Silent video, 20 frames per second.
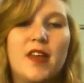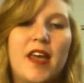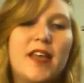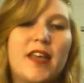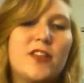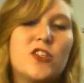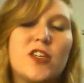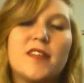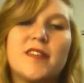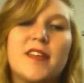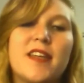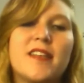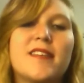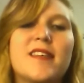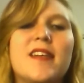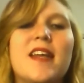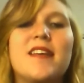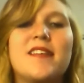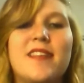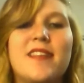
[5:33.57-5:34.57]
it's
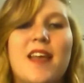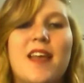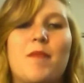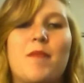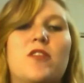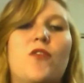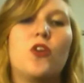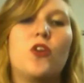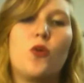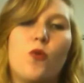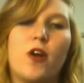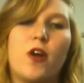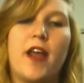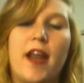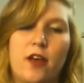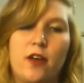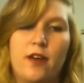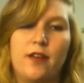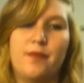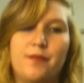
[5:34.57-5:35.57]
a nice atmosphere to work
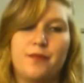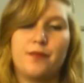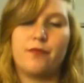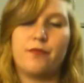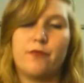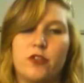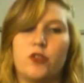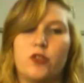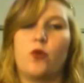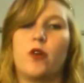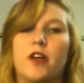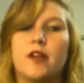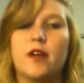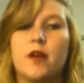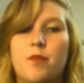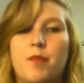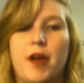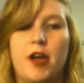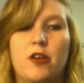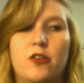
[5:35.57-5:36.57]
at a resort
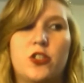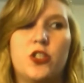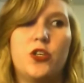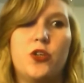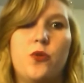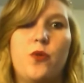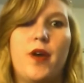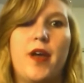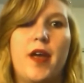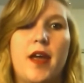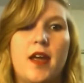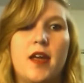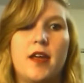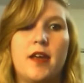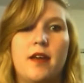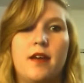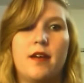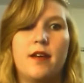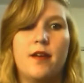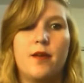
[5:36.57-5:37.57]
compared to
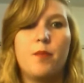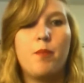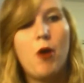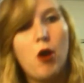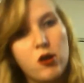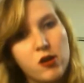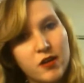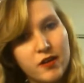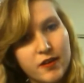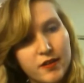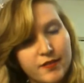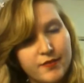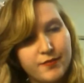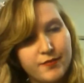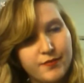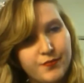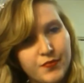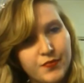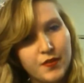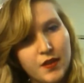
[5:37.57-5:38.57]
a park.
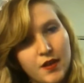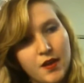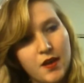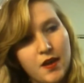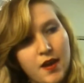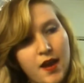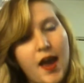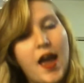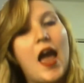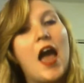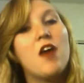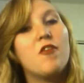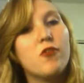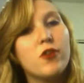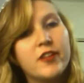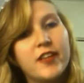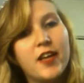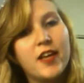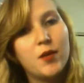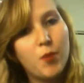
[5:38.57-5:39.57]
I have
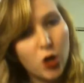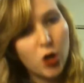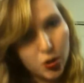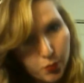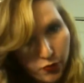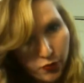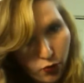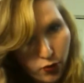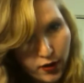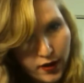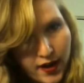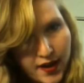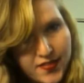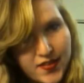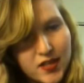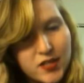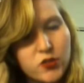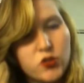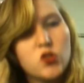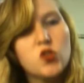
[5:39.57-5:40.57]
worked at a park before,
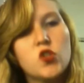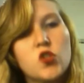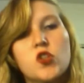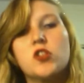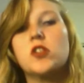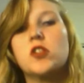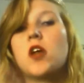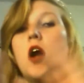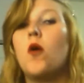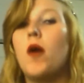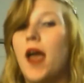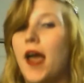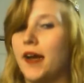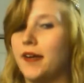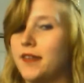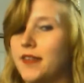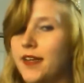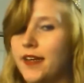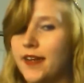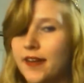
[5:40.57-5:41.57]
and that is so
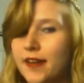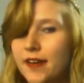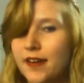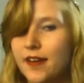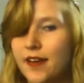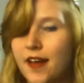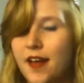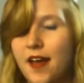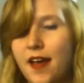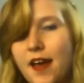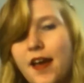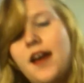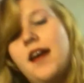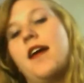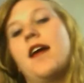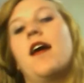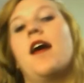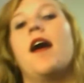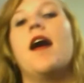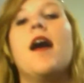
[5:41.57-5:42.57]
hectic.
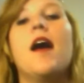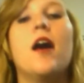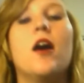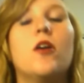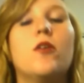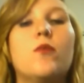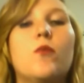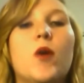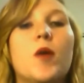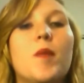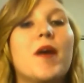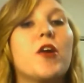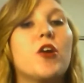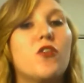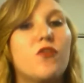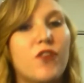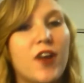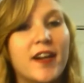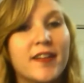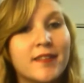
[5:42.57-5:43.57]
One of my
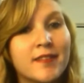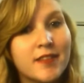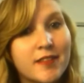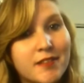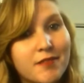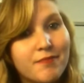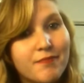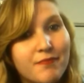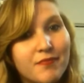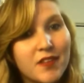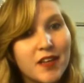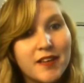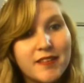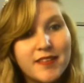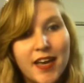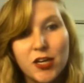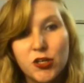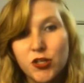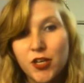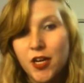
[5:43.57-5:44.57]
good friends is
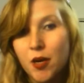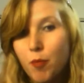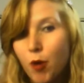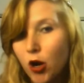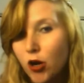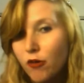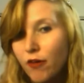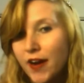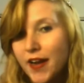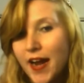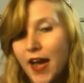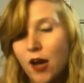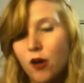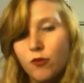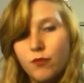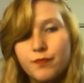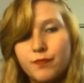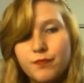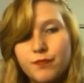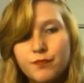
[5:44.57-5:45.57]
actually in the park right
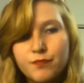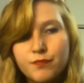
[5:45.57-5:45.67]
now.